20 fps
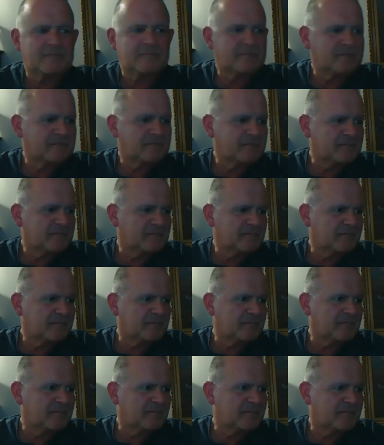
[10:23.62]

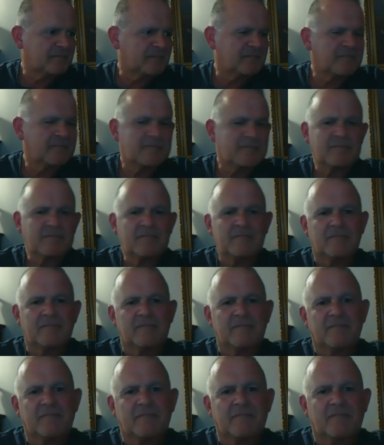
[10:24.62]

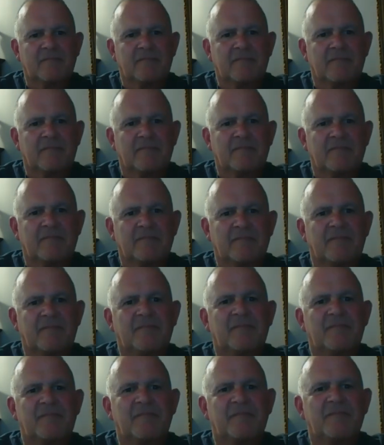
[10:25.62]

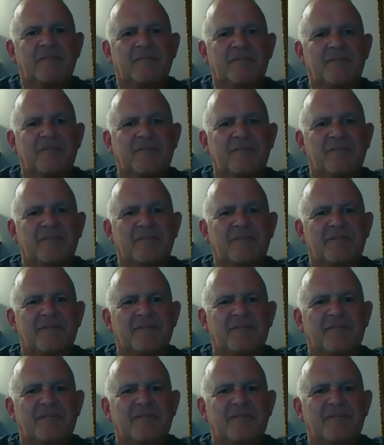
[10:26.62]

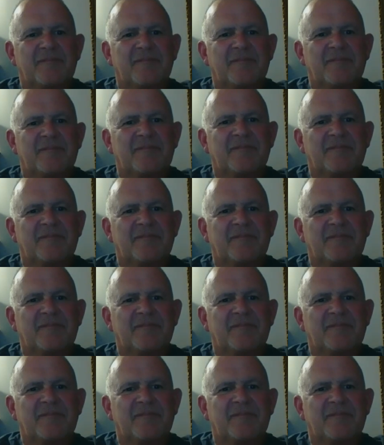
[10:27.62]
(not speaking)